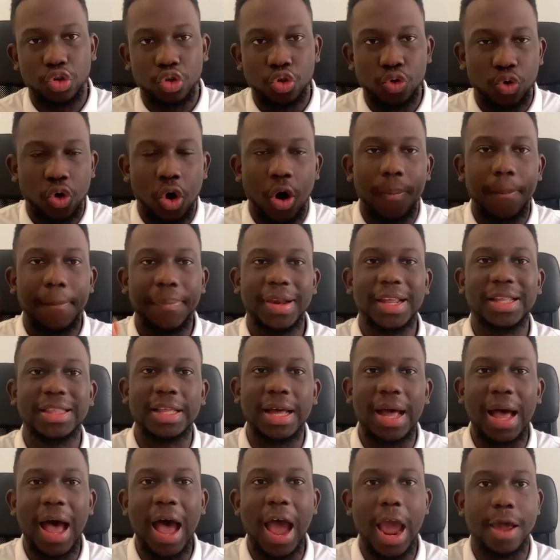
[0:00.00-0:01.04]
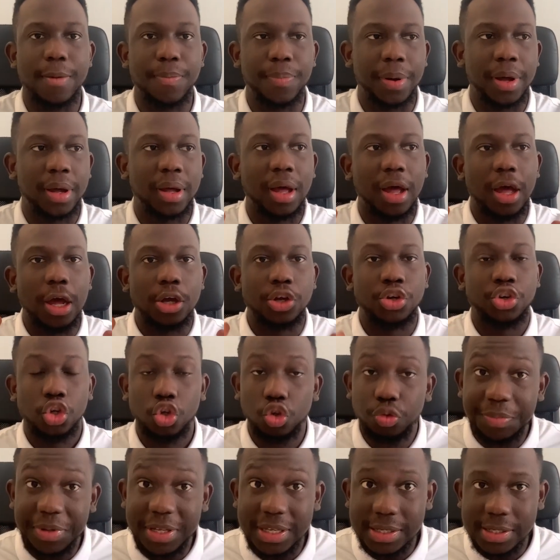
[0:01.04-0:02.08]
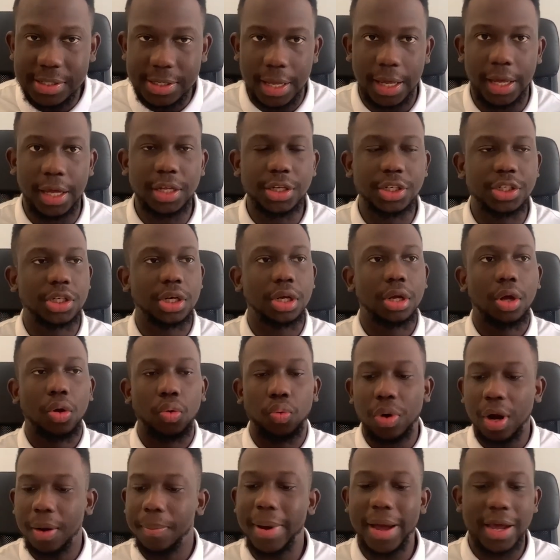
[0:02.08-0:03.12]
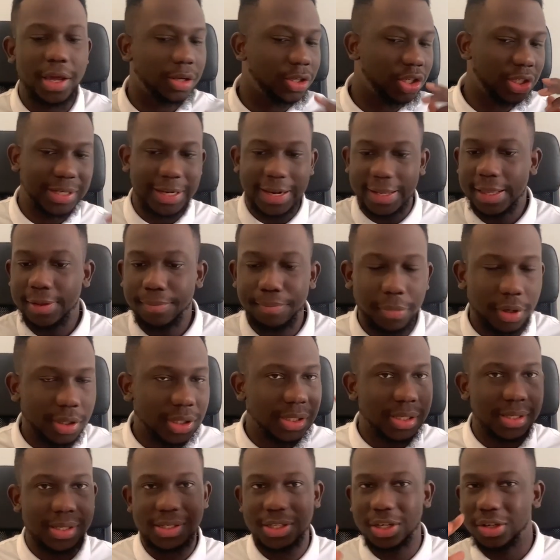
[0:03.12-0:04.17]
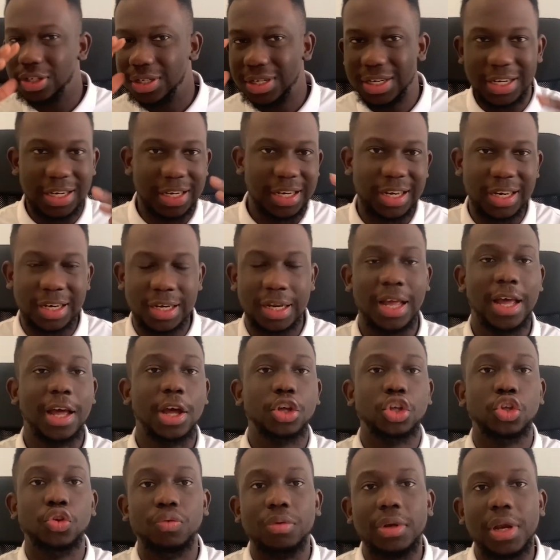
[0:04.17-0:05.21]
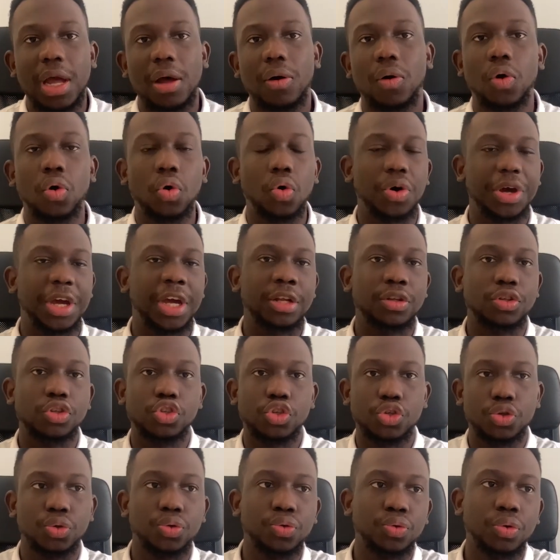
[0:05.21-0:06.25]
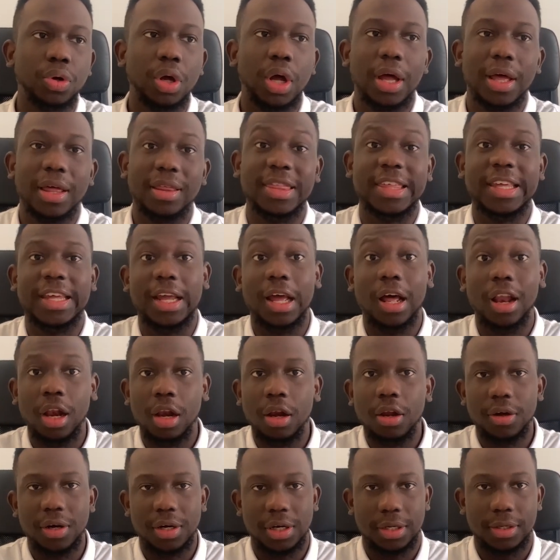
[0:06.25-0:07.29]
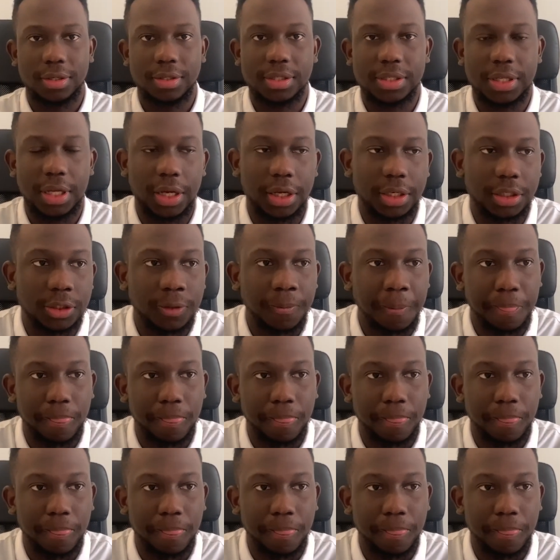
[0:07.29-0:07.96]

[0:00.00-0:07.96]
complete the hyper newbie stage, whereby you're just clicking buttons, you now go into the learning stage.